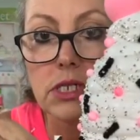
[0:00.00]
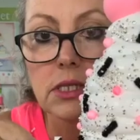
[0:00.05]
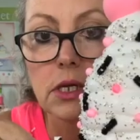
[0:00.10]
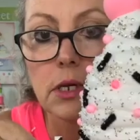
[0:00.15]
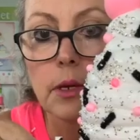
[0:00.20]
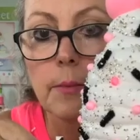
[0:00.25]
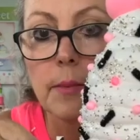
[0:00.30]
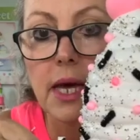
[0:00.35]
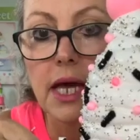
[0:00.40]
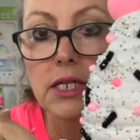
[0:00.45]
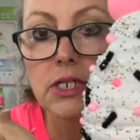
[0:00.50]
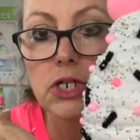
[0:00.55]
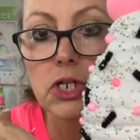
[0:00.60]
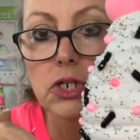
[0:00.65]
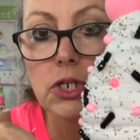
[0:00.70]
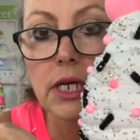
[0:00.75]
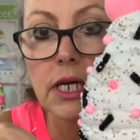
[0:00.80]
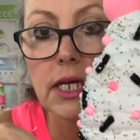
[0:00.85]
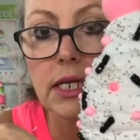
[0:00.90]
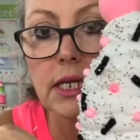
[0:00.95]
She's gonna
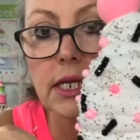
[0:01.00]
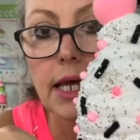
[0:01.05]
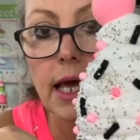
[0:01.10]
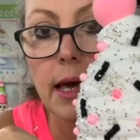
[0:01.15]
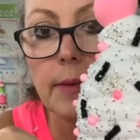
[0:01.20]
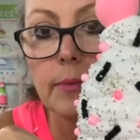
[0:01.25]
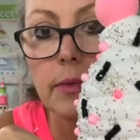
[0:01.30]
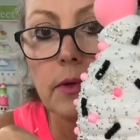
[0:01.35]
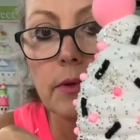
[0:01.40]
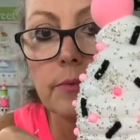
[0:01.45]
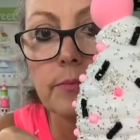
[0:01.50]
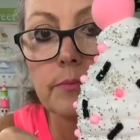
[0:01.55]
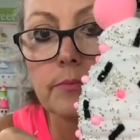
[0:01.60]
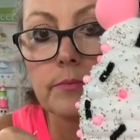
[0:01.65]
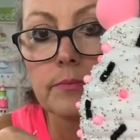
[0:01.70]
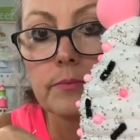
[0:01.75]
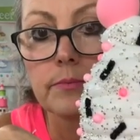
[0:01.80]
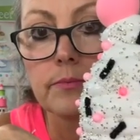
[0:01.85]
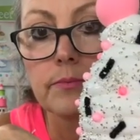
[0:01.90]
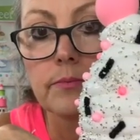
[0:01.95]
match our candy
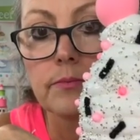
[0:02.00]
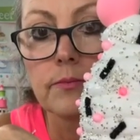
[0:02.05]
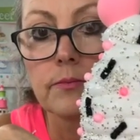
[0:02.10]
apple.